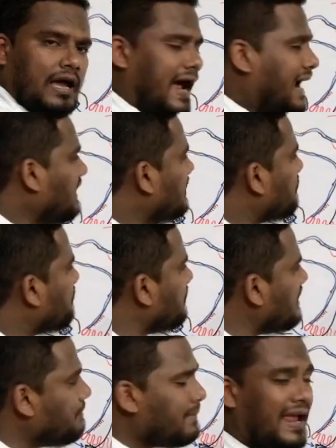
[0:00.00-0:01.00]
and the
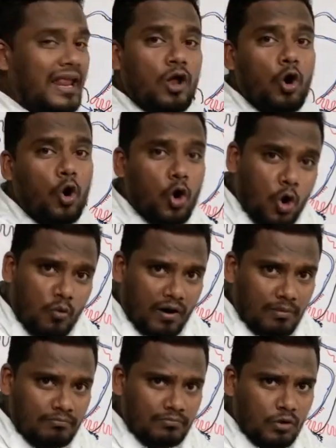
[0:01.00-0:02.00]
female
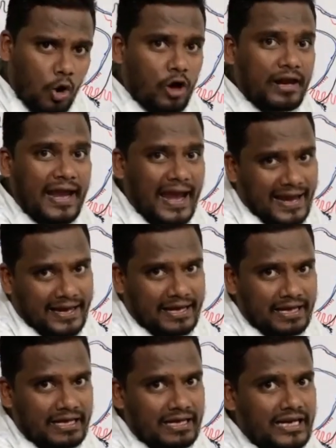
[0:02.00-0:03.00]
ovum or egg
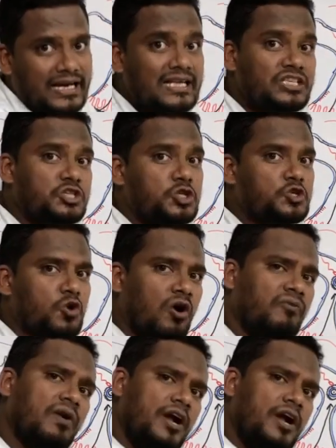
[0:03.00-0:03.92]
consists of